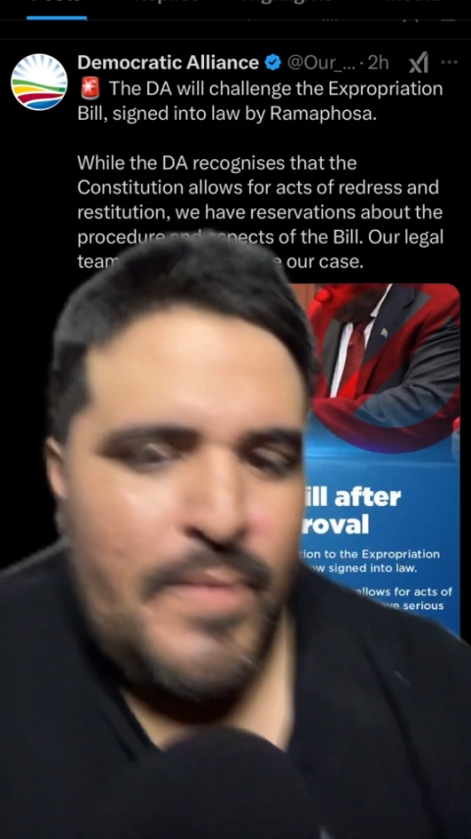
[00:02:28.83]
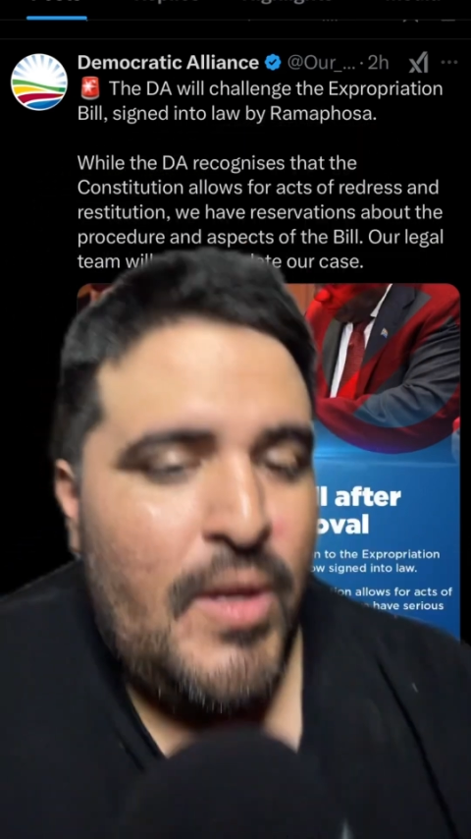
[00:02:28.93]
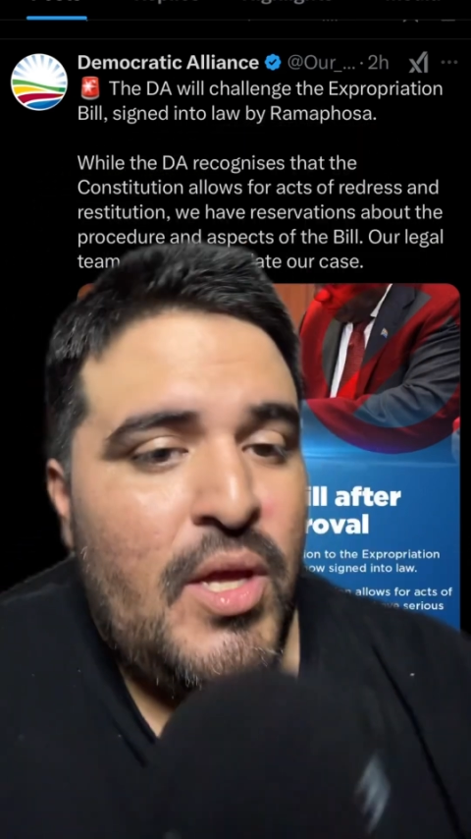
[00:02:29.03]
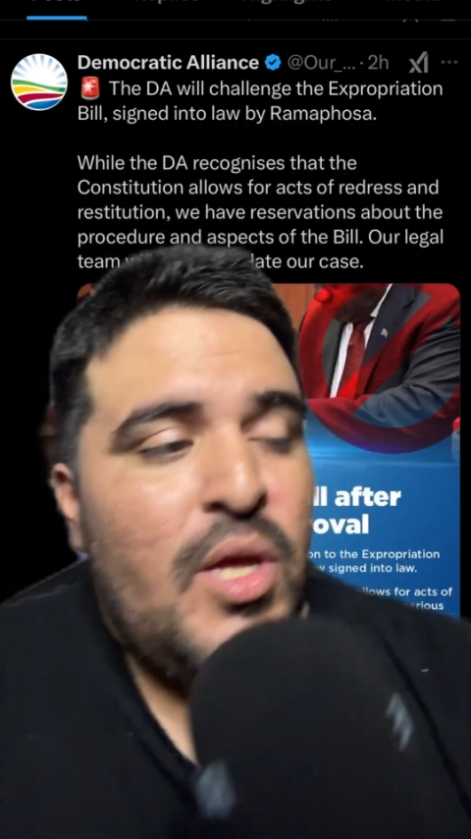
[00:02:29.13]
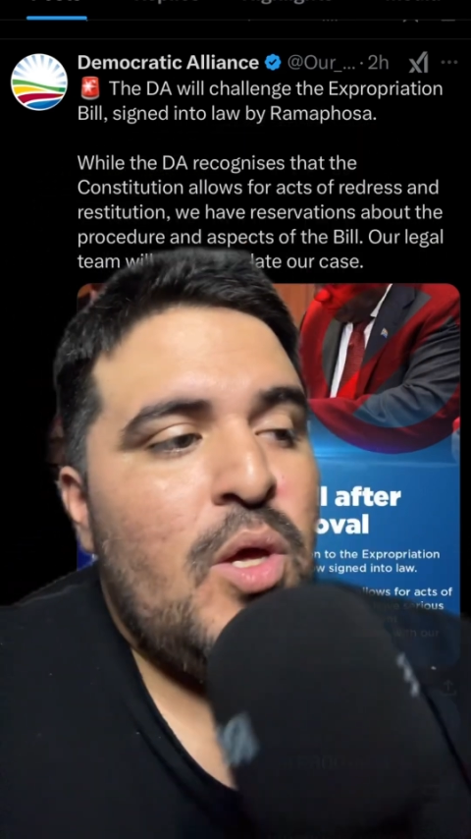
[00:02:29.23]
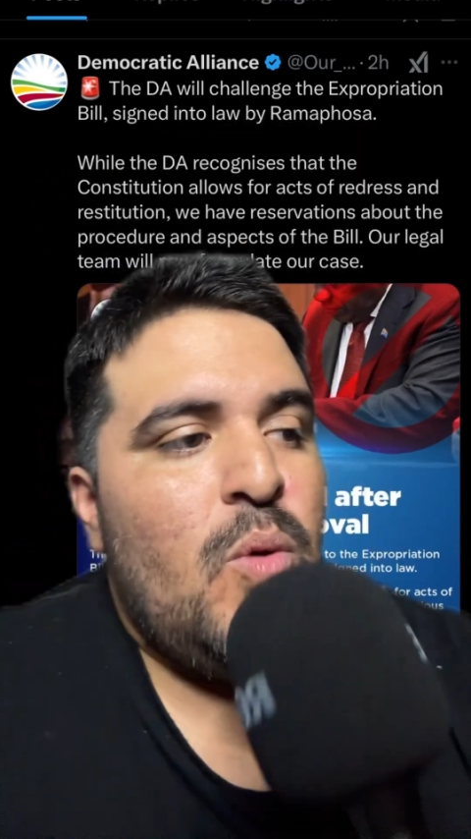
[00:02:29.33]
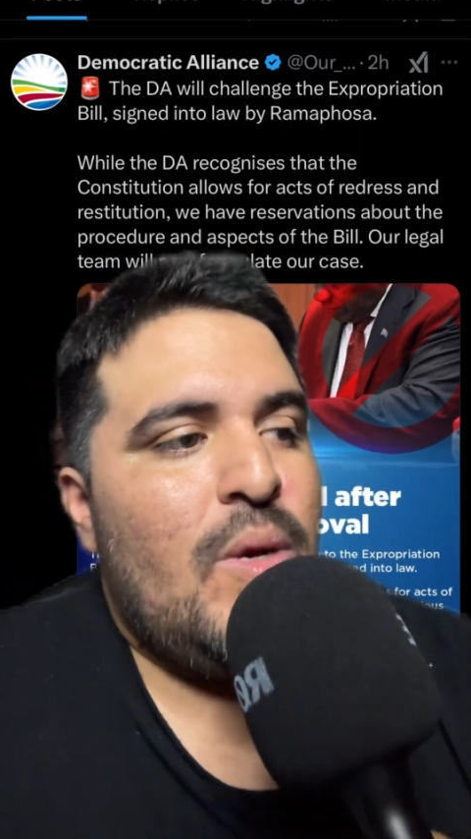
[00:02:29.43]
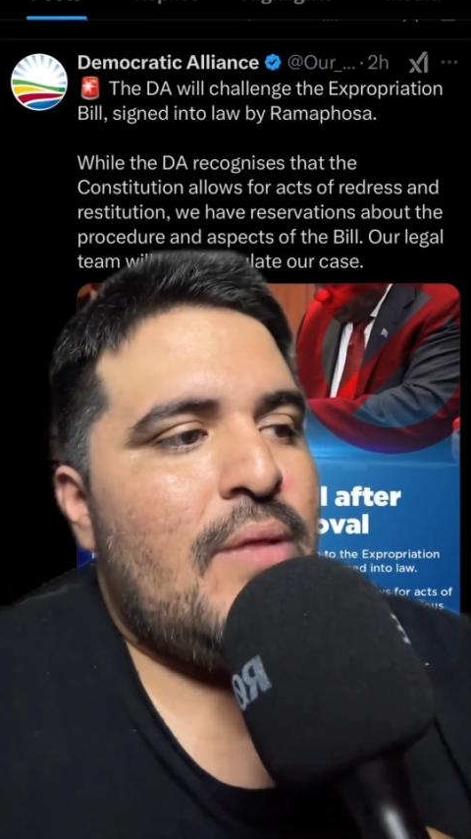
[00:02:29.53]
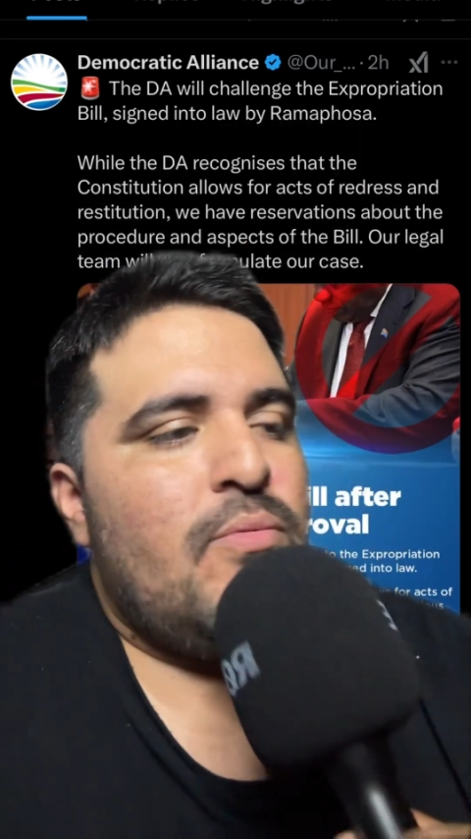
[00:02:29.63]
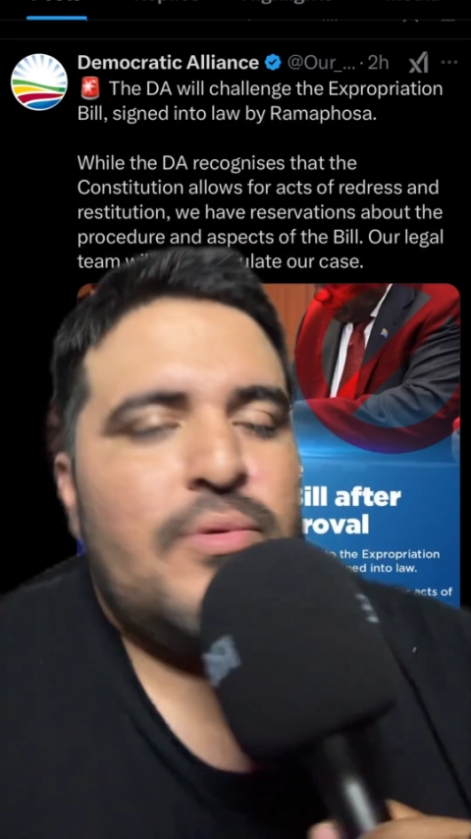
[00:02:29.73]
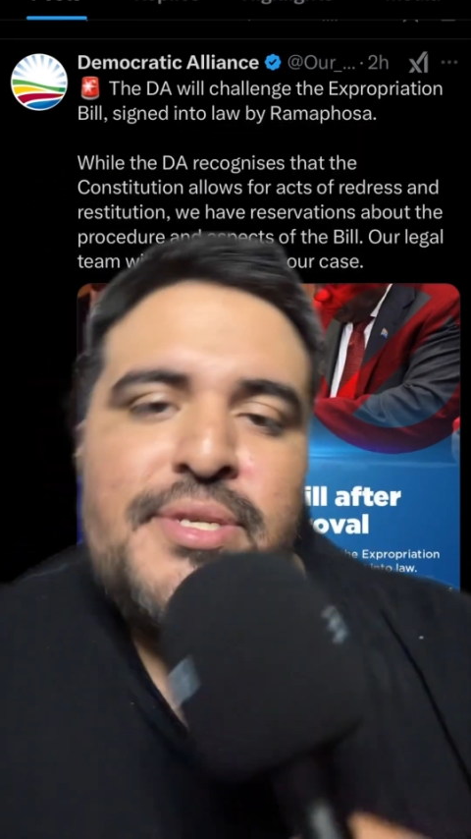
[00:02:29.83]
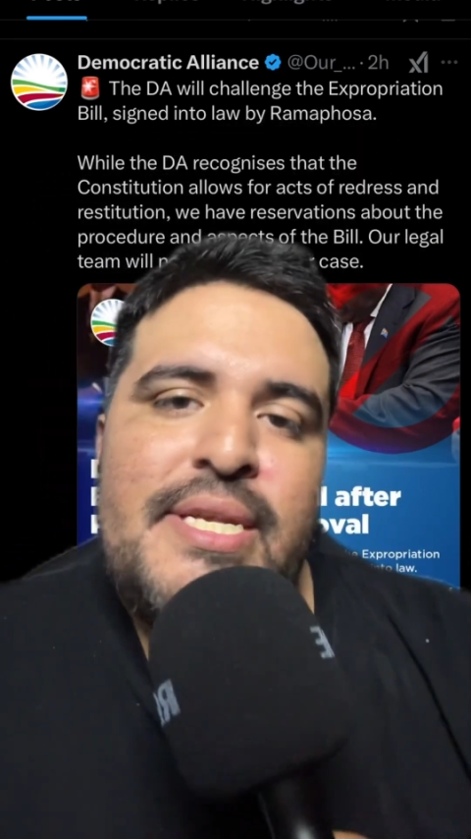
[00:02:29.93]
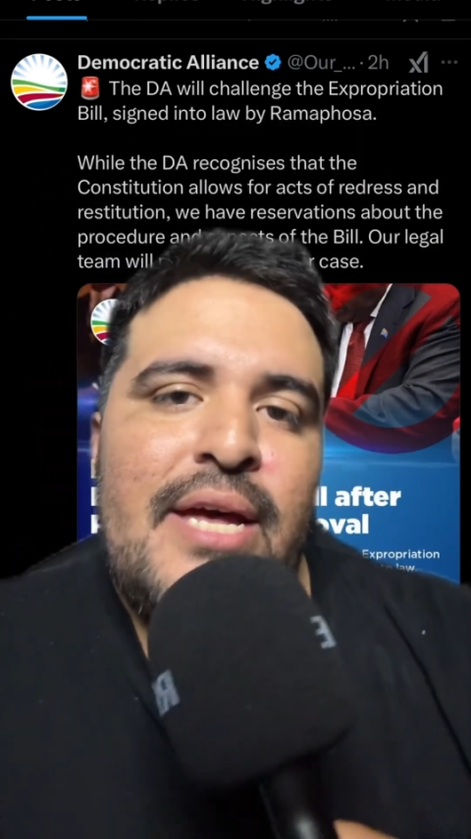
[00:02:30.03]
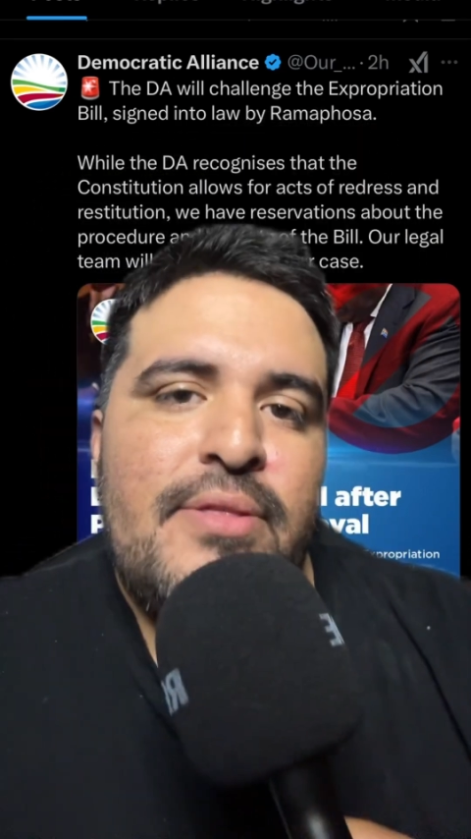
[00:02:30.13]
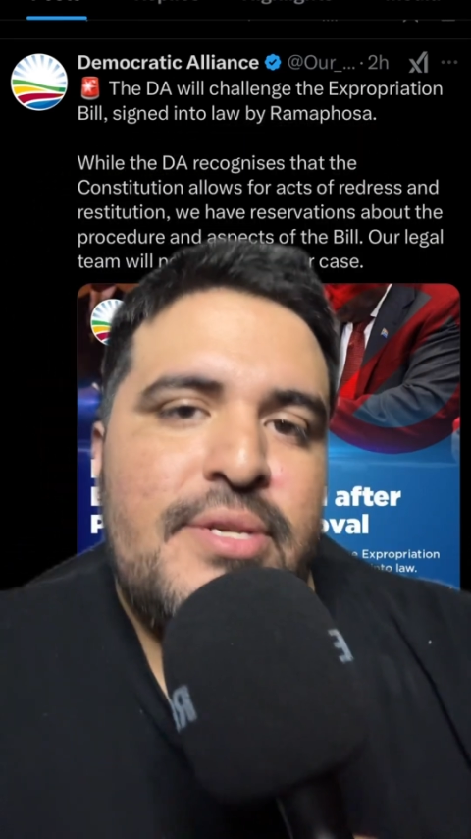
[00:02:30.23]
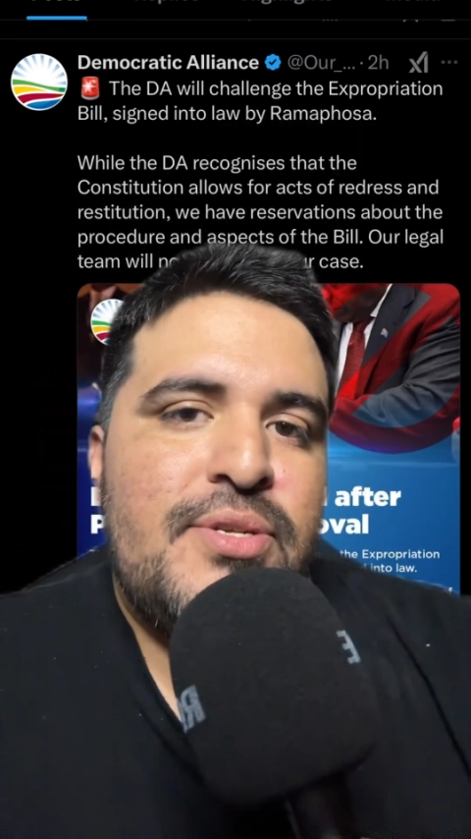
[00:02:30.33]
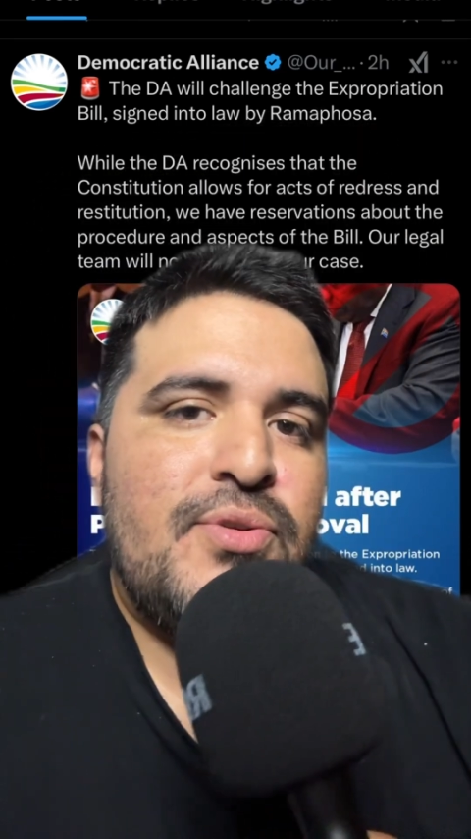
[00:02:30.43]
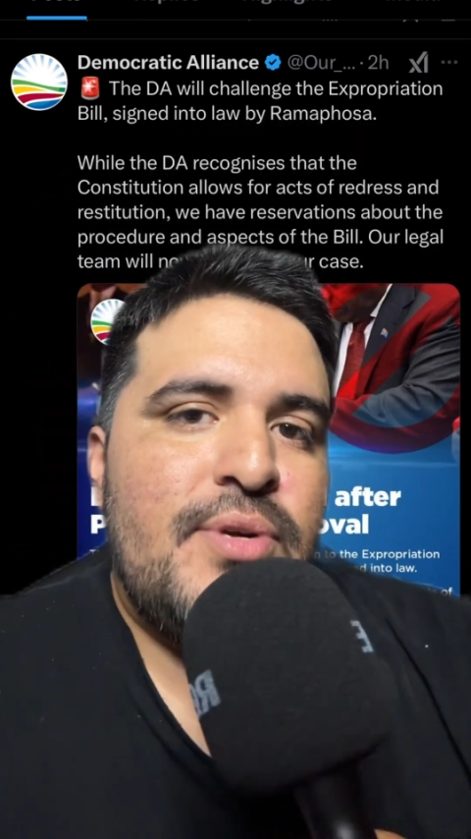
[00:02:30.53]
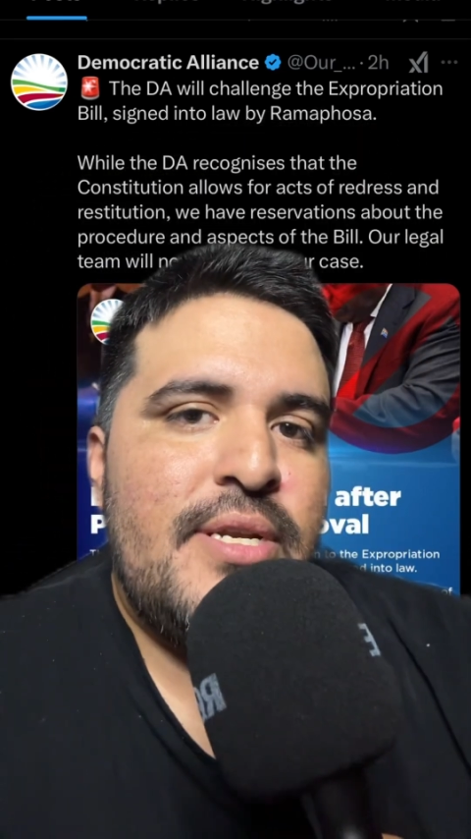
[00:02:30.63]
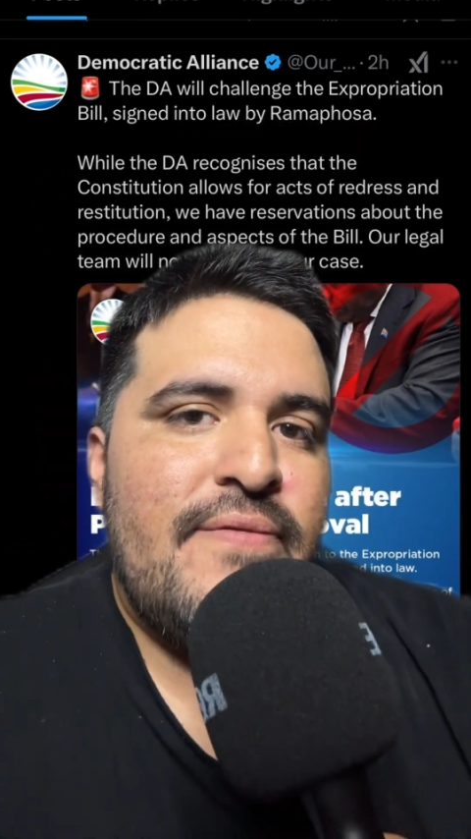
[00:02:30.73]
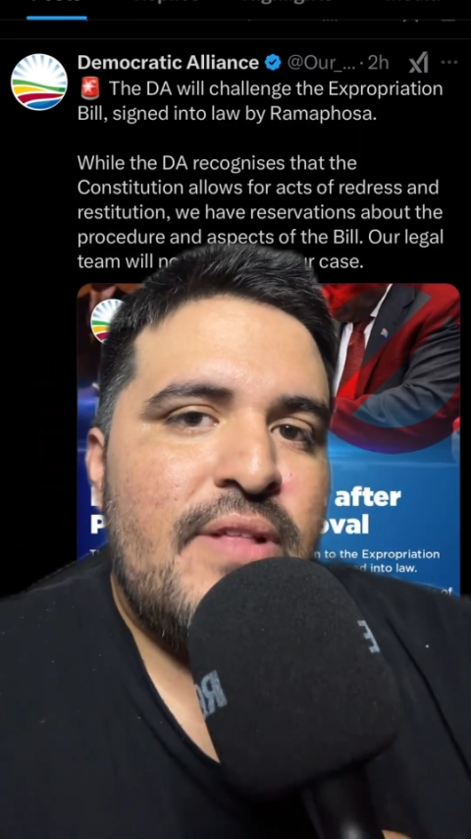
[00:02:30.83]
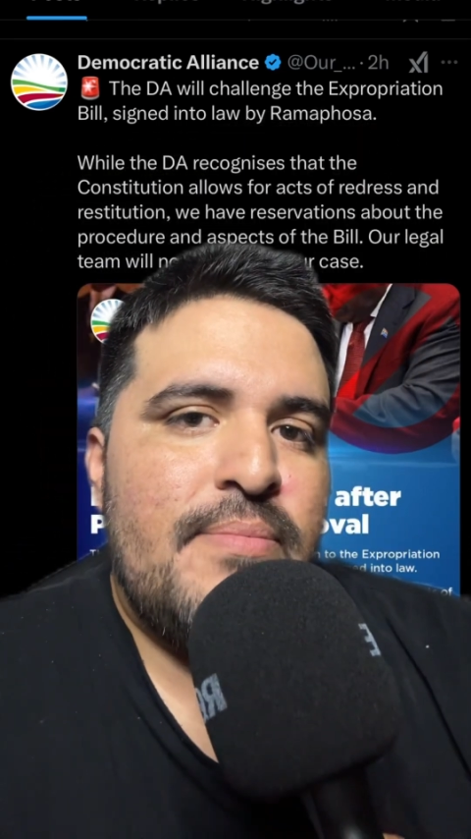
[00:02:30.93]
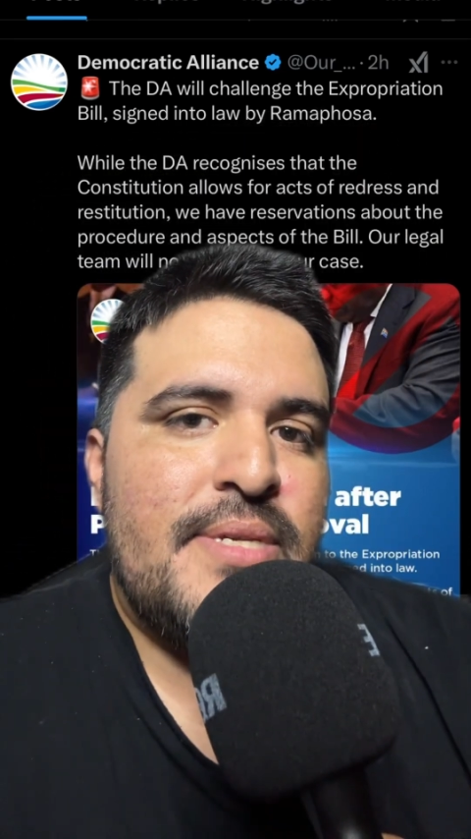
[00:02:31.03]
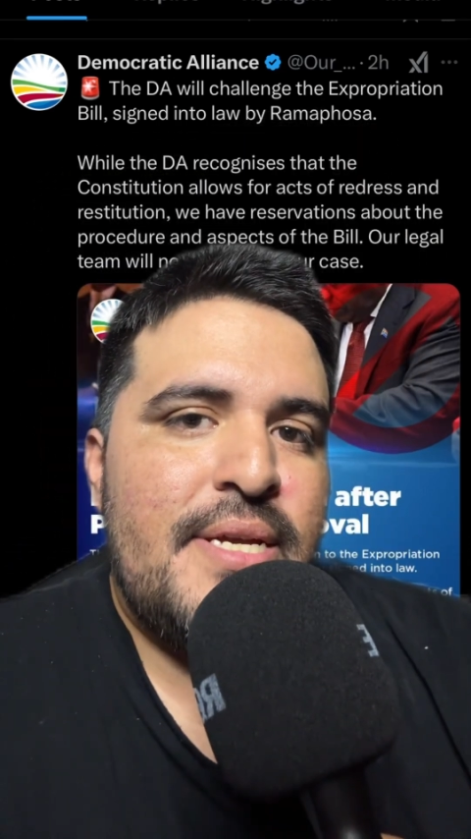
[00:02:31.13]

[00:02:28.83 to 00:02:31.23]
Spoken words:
we'll see how this story develops, ladies and gentlemen,